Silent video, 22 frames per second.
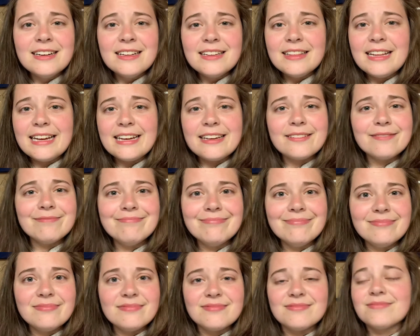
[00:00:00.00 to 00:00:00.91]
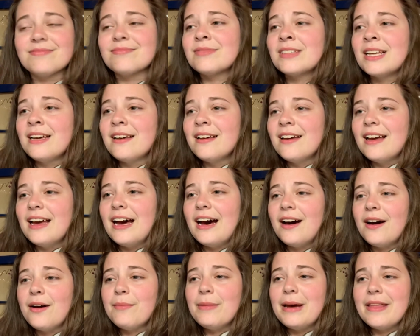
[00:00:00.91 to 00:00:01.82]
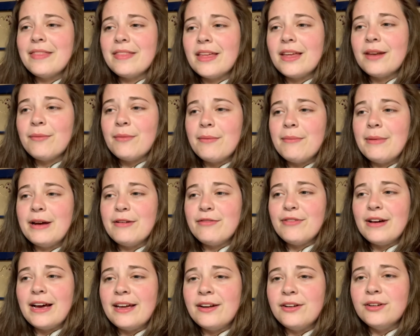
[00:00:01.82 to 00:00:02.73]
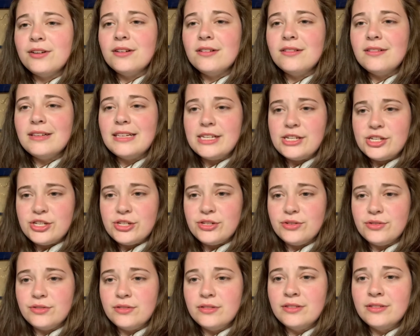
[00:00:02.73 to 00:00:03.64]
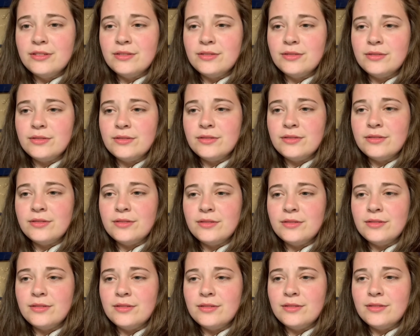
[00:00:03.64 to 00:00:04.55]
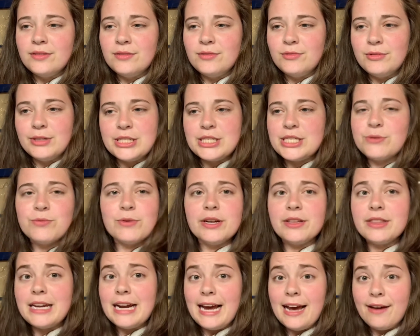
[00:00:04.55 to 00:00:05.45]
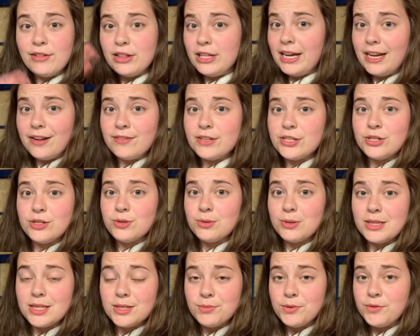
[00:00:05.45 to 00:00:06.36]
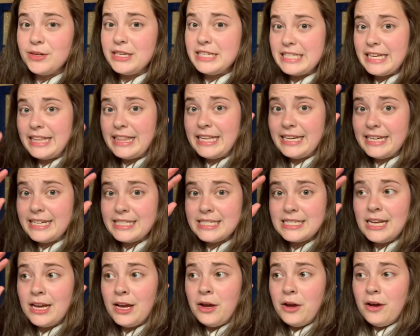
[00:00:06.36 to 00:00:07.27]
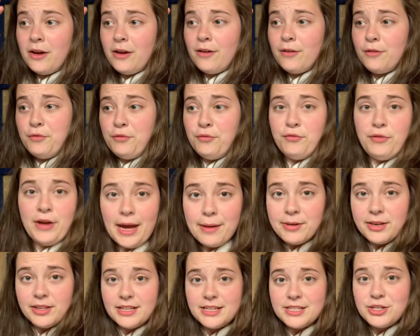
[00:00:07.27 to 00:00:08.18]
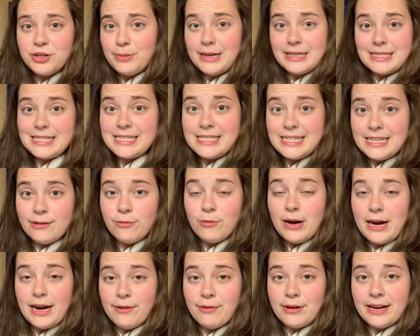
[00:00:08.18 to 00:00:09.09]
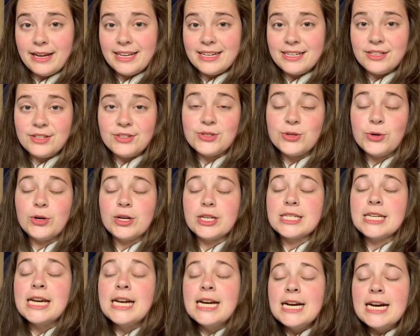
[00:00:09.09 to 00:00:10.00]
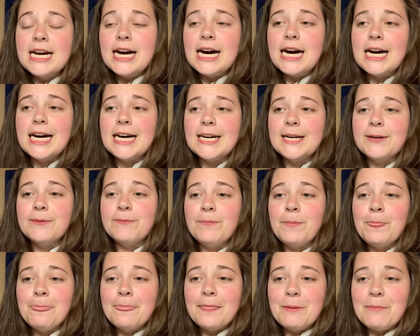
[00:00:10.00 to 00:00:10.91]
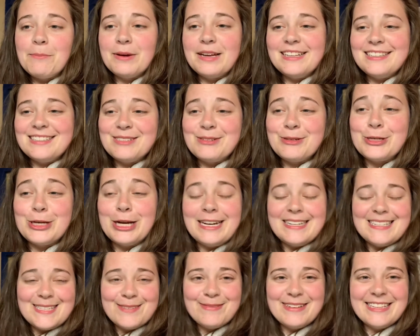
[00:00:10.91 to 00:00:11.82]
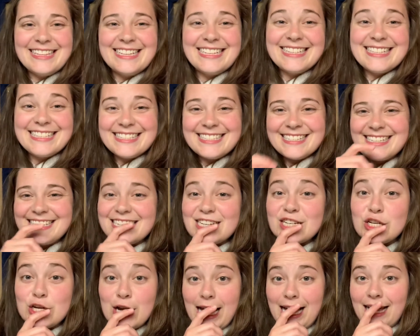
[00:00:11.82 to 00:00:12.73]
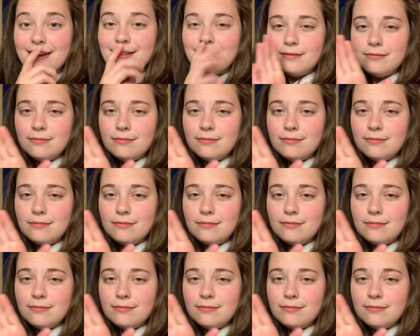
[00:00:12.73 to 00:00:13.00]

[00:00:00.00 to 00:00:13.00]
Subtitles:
Like, and then my final issue, which is weird that I have a lot of issues with this movie because I think it's fabulous. You're about to see why when I get into the scores. But so John Smith gets shot.